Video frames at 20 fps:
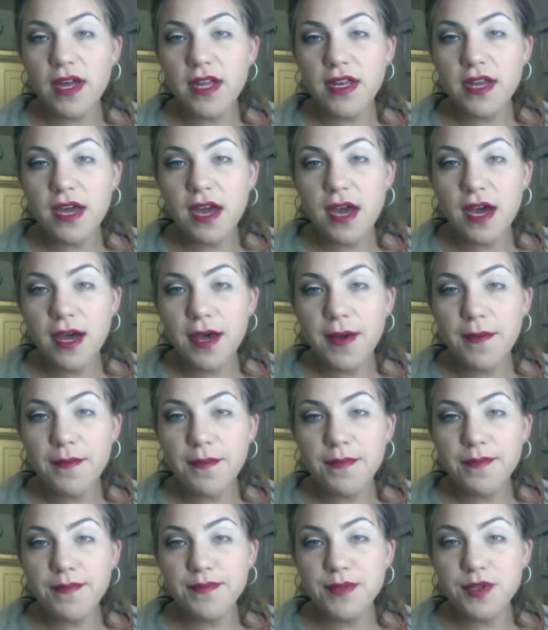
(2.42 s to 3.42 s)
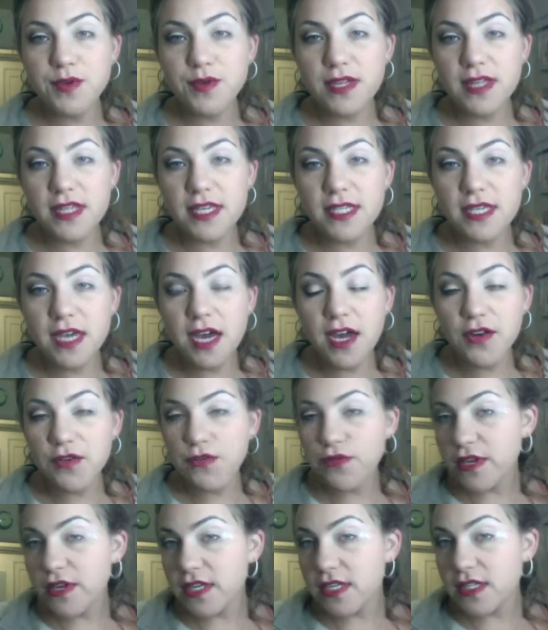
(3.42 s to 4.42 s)
everyone. Doing this cut
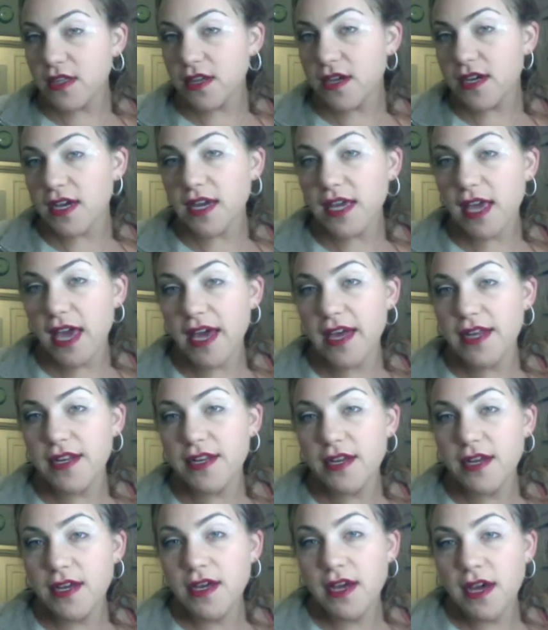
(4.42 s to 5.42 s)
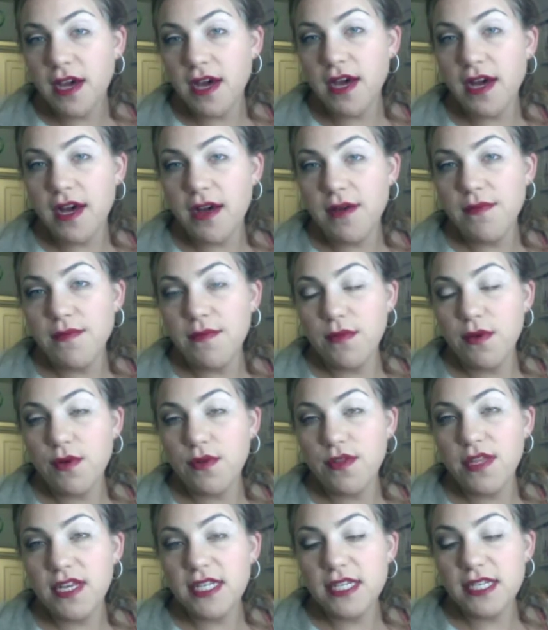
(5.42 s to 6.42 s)
crease look again.
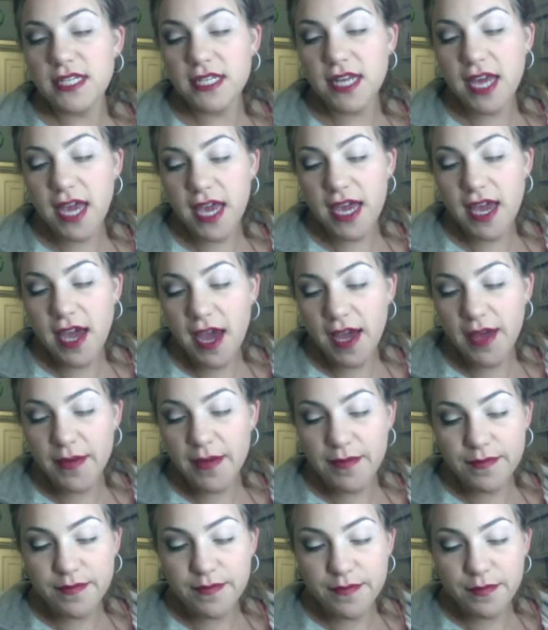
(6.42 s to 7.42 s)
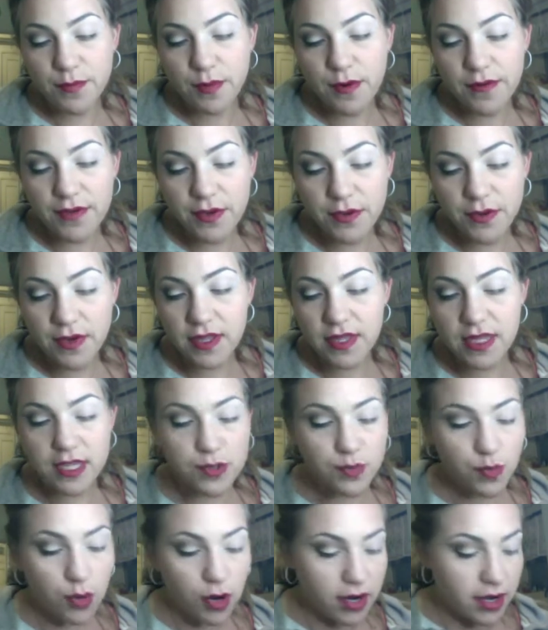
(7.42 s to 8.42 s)
Only today I'm reviewing
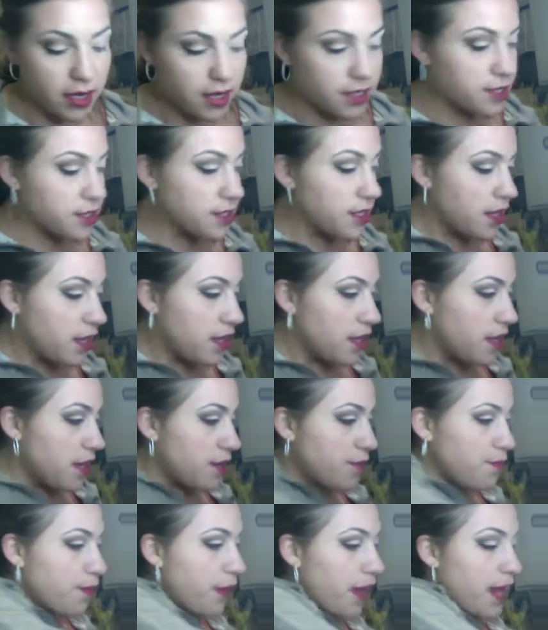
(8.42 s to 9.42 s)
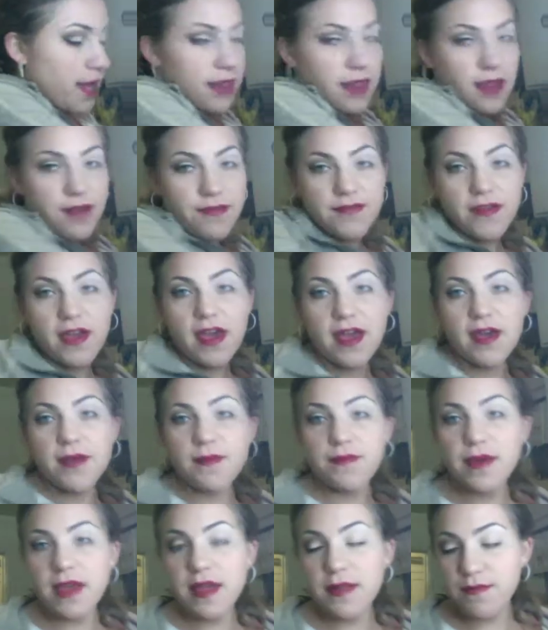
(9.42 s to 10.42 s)
these products by La
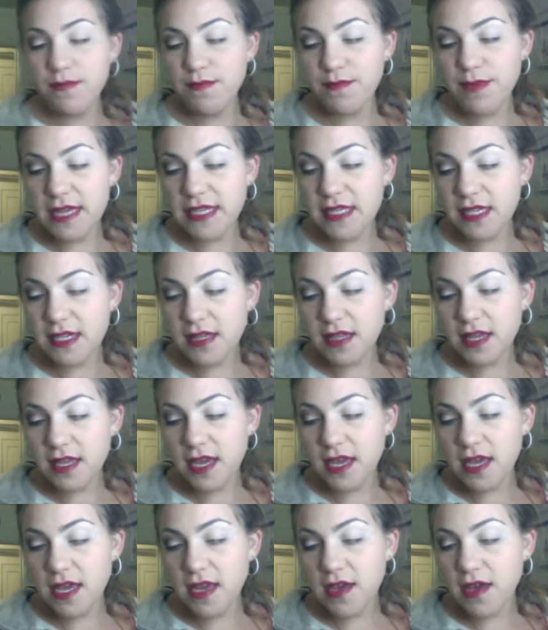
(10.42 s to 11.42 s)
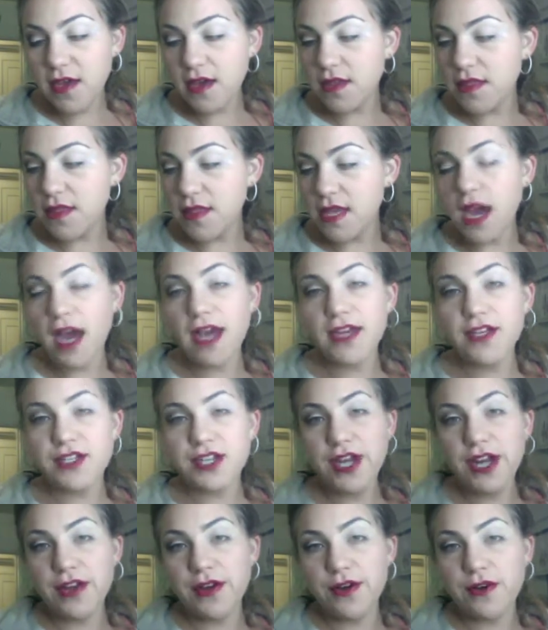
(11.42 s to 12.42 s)
Femme and basically the
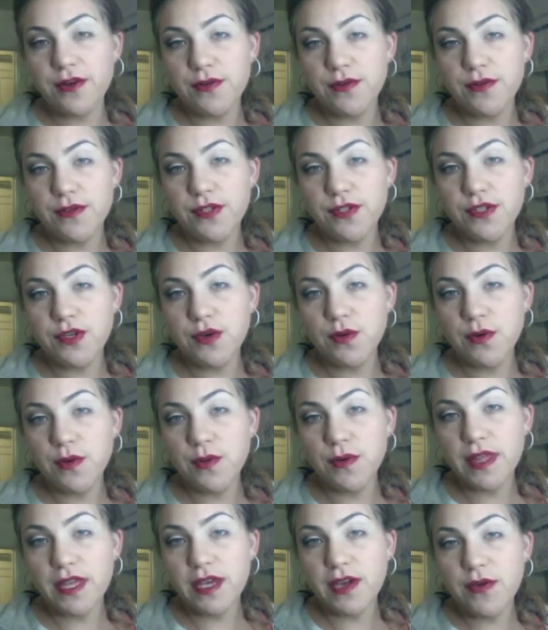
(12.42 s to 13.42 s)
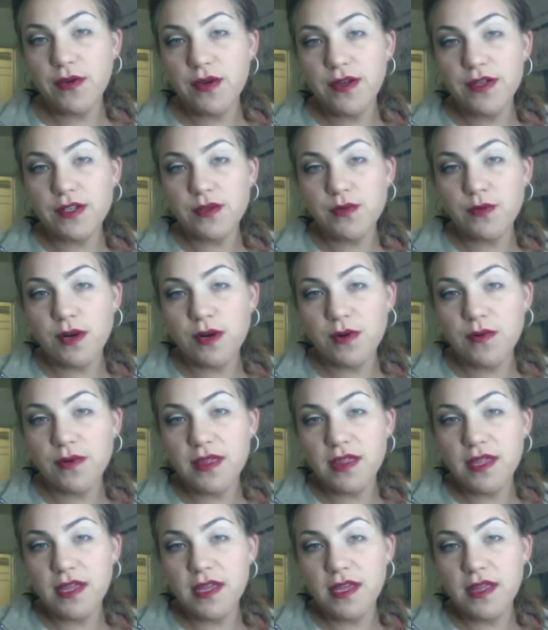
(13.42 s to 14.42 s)
eyeshadow. So we're really going to work
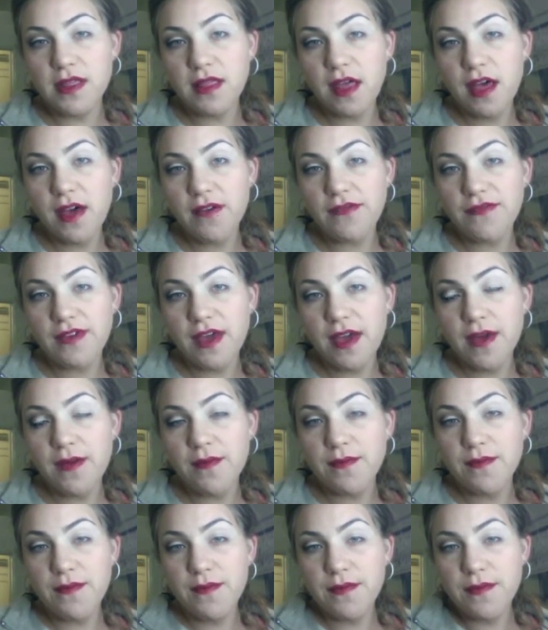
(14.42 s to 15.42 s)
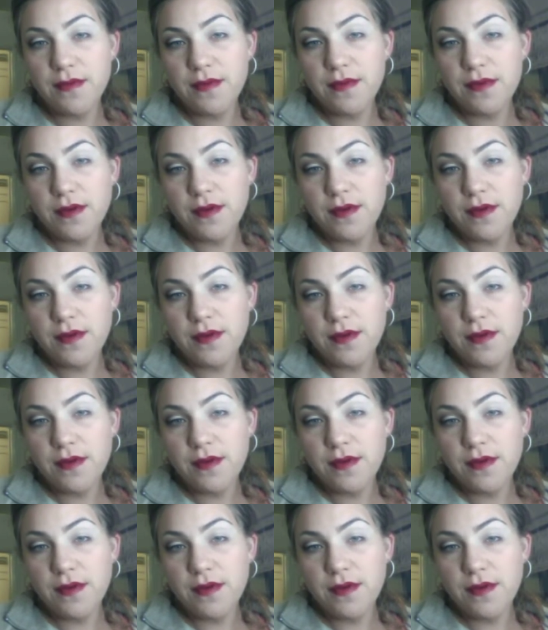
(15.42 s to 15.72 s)
with the La Femme.